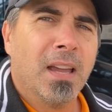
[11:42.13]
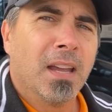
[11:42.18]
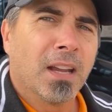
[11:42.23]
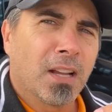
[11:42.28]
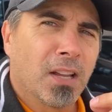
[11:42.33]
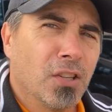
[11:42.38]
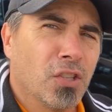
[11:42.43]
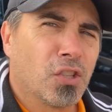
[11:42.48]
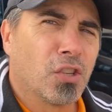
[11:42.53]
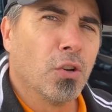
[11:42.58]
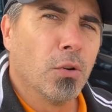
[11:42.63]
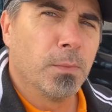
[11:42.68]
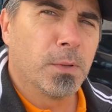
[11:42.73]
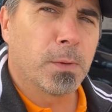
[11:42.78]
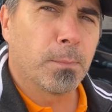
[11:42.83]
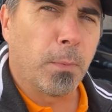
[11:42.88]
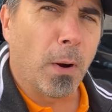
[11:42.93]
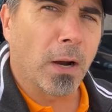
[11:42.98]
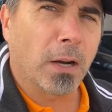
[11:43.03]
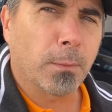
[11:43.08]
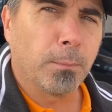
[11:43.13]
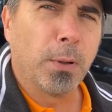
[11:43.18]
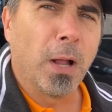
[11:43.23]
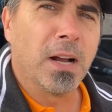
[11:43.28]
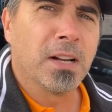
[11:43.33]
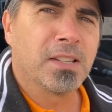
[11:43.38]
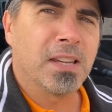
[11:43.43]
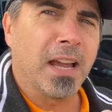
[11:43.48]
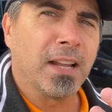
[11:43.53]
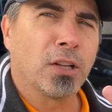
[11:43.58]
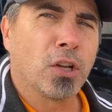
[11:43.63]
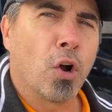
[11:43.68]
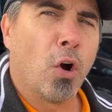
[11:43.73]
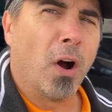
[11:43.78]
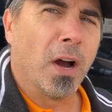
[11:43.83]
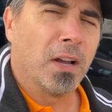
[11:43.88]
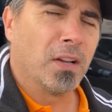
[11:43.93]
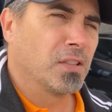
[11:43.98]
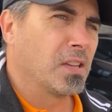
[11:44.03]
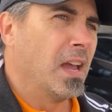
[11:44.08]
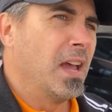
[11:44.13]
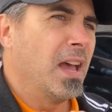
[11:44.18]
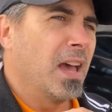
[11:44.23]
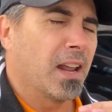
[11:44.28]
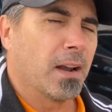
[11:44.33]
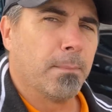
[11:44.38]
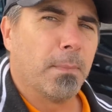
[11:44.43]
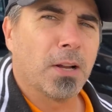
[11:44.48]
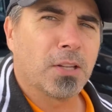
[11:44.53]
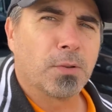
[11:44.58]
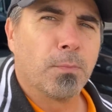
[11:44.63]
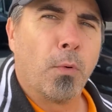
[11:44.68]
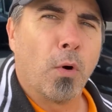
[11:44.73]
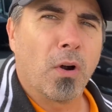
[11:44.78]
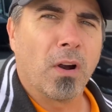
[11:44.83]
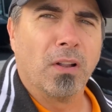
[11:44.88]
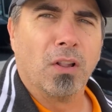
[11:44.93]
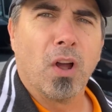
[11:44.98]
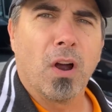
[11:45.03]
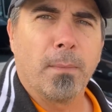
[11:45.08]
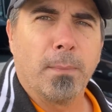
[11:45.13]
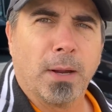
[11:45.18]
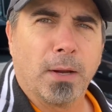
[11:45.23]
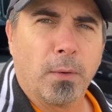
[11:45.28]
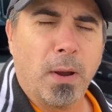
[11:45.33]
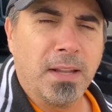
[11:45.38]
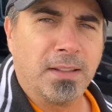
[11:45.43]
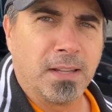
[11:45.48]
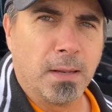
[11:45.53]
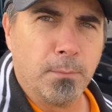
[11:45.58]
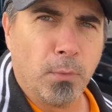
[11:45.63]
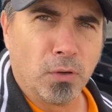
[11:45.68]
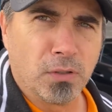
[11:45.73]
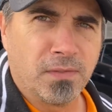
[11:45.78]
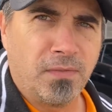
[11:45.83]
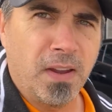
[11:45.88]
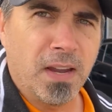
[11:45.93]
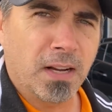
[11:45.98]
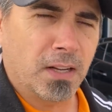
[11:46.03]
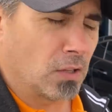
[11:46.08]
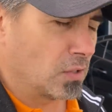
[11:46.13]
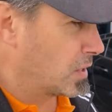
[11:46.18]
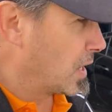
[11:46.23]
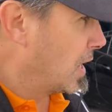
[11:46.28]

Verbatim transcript: consume spark plugs and coils at a much more alarming rate than most vehicles.